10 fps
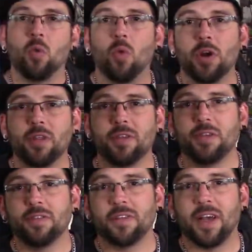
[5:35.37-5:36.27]
One of
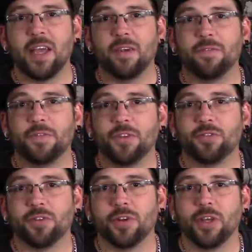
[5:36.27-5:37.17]
these I have
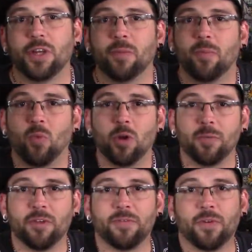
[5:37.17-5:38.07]
featured in one of
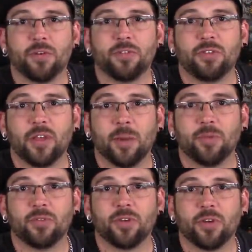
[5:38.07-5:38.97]
my first
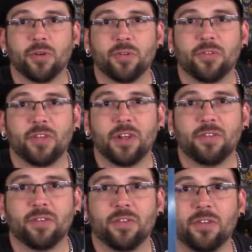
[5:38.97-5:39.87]
episodes.
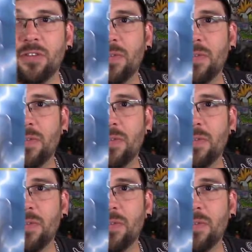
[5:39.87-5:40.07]
That's this